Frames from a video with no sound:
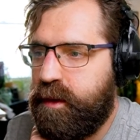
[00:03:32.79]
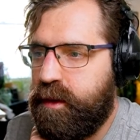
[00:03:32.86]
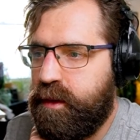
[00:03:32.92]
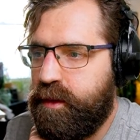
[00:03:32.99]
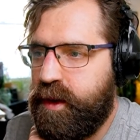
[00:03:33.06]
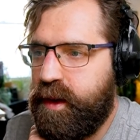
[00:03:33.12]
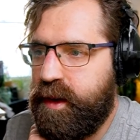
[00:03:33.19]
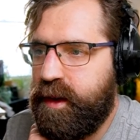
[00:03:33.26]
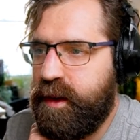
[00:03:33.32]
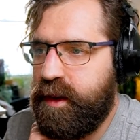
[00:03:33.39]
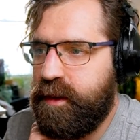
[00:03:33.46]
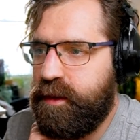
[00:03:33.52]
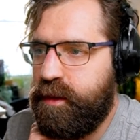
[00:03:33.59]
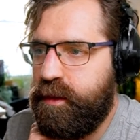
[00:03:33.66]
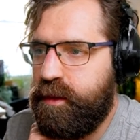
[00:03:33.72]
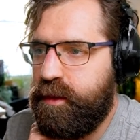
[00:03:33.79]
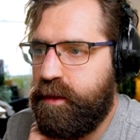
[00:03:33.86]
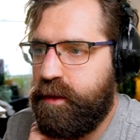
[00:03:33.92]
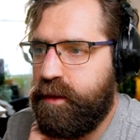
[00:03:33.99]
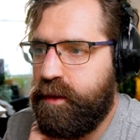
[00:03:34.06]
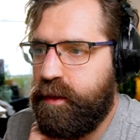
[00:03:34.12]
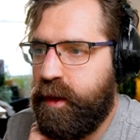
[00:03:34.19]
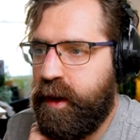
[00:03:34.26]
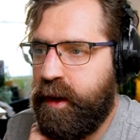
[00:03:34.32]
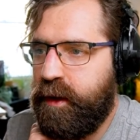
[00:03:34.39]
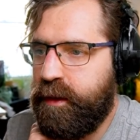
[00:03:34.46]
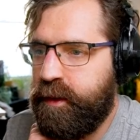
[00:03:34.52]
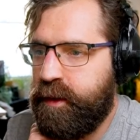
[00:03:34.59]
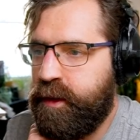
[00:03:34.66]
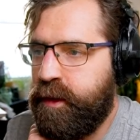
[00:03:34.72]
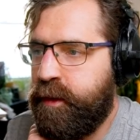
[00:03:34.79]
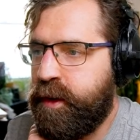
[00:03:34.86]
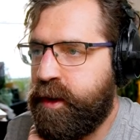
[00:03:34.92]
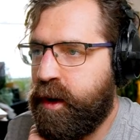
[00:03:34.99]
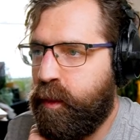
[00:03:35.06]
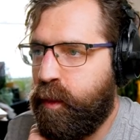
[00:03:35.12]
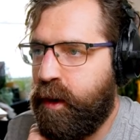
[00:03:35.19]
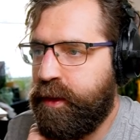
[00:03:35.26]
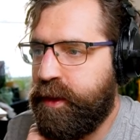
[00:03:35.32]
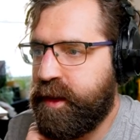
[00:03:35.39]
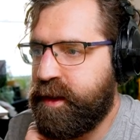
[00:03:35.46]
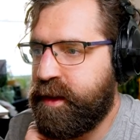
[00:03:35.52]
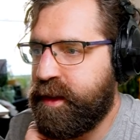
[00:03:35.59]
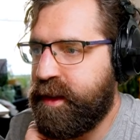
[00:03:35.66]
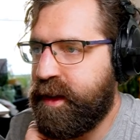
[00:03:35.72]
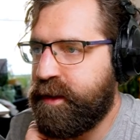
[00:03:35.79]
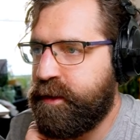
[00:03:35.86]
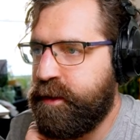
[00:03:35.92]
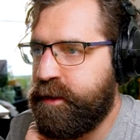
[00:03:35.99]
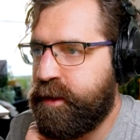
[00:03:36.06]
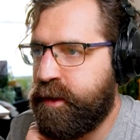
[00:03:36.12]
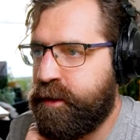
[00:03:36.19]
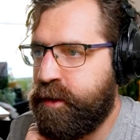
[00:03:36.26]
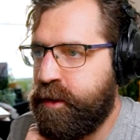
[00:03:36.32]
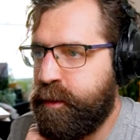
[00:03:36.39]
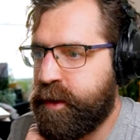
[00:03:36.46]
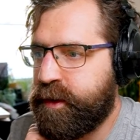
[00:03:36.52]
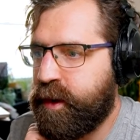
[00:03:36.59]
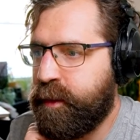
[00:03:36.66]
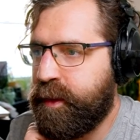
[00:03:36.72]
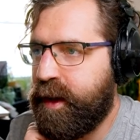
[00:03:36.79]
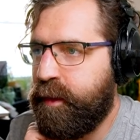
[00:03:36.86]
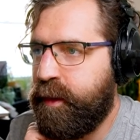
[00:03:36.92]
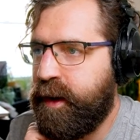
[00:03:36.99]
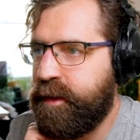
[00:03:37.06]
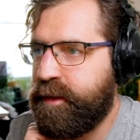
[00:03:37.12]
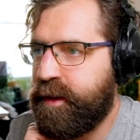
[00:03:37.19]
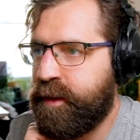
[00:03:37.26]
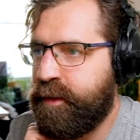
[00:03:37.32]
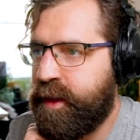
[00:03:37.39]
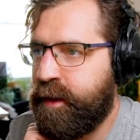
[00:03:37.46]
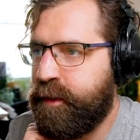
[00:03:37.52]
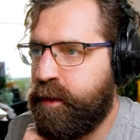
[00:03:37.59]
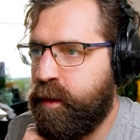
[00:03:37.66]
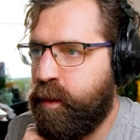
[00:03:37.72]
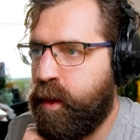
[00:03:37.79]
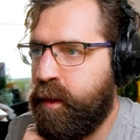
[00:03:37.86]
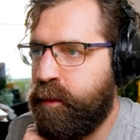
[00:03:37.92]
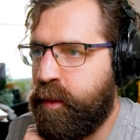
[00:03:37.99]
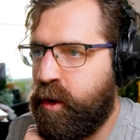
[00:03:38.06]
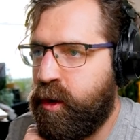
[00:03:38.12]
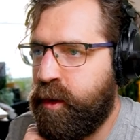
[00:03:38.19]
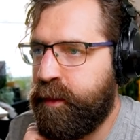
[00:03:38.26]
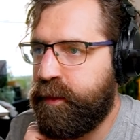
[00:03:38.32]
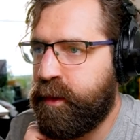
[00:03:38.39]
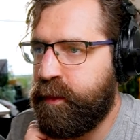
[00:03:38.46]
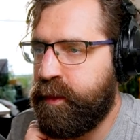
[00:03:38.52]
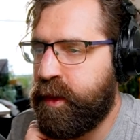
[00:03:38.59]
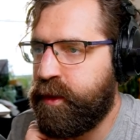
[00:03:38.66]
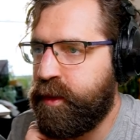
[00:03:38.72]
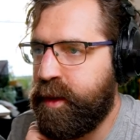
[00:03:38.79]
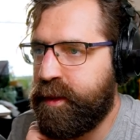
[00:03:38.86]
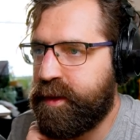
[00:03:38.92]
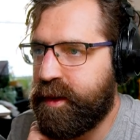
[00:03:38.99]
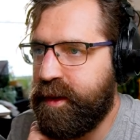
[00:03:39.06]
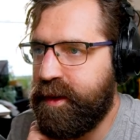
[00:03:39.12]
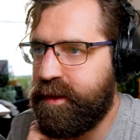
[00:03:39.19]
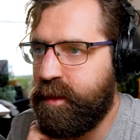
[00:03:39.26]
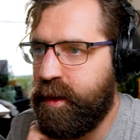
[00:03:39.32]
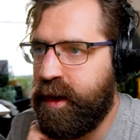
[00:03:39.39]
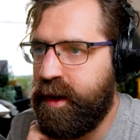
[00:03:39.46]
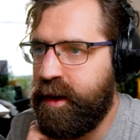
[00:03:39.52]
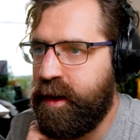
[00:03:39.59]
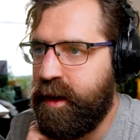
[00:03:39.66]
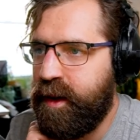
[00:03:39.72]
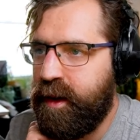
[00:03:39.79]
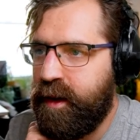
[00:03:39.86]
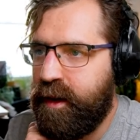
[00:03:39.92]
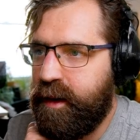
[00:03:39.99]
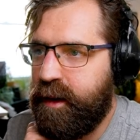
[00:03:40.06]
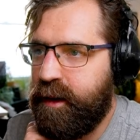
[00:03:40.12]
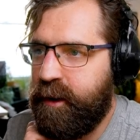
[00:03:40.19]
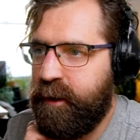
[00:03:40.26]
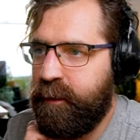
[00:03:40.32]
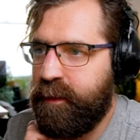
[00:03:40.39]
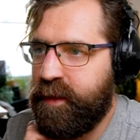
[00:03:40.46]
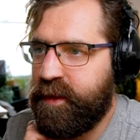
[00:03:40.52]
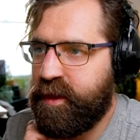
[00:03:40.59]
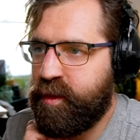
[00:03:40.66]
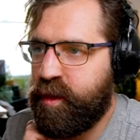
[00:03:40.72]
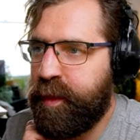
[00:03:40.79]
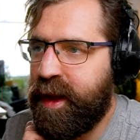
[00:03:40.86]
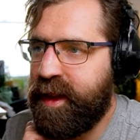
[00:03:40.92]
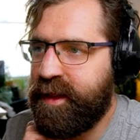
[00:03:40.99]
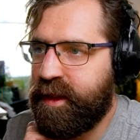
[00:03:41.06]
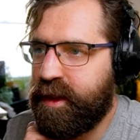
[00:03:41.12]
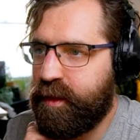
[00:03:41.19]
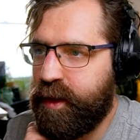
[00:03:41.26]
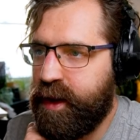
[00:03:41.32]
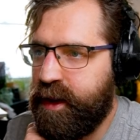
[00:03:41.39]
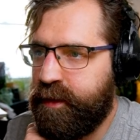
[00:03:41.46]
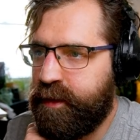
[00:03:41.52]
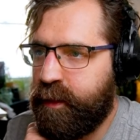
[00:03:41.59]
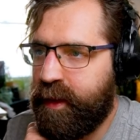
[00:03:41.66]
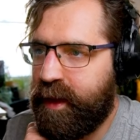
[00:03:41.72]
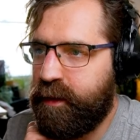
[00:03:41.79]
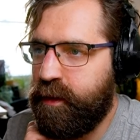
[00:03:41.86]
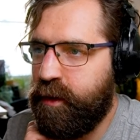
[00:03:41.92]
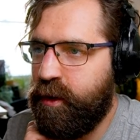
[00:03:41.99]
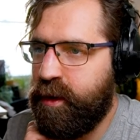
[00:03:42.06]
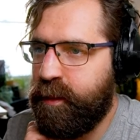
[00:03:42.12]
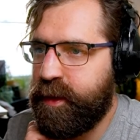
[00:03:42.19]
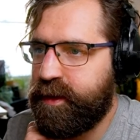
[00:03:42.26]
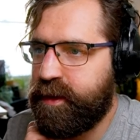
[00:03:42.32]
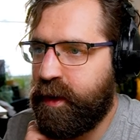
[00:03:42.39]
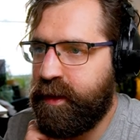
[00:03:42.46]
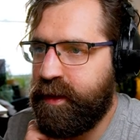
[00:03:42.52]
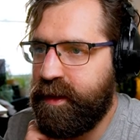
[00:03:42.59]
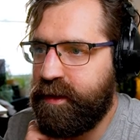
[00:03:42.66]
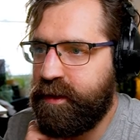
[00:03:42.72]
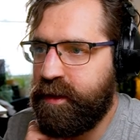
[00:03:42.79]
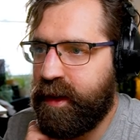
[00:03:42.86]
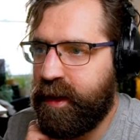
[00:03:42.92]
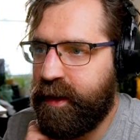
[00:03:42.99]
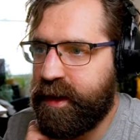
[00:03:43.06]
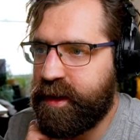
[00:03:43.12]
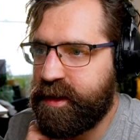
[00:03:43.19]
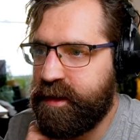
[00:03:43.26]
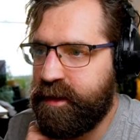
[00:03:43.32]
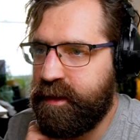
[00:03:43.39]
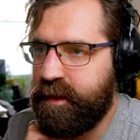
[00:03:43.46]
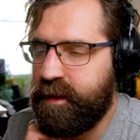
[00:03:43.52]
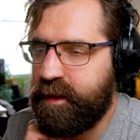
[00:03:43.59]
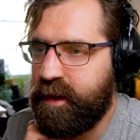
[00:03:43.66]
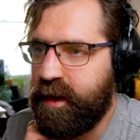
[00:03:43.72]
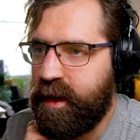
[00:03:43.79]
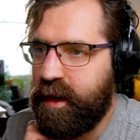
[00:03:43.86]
3, 2. Well, you've only got 1 thing you connect to, so the 2 must go up that way. So therefore, 1 more from the 3 must go this way. So the remaining 3 from that 4 must go in these 2 directions.